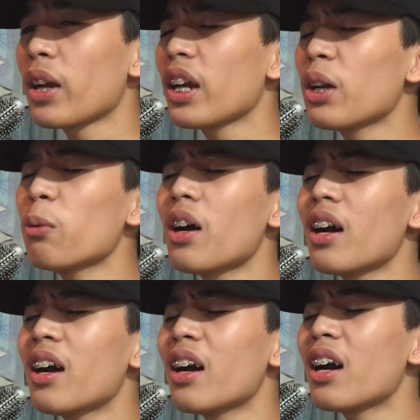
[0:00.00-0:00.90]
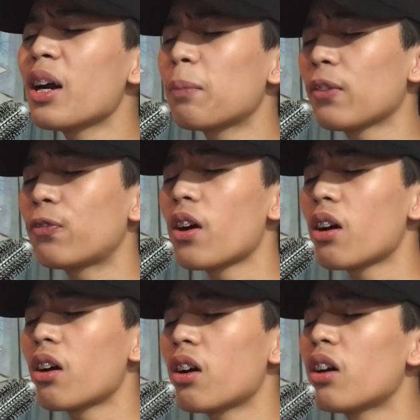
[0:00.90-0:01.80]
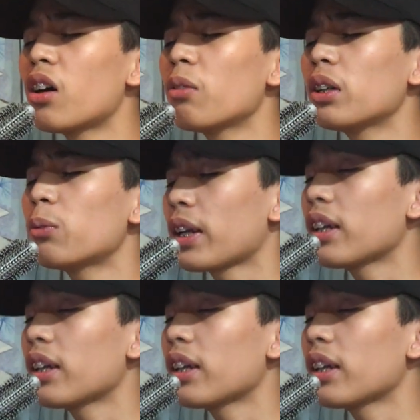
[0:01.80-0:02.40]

we were before we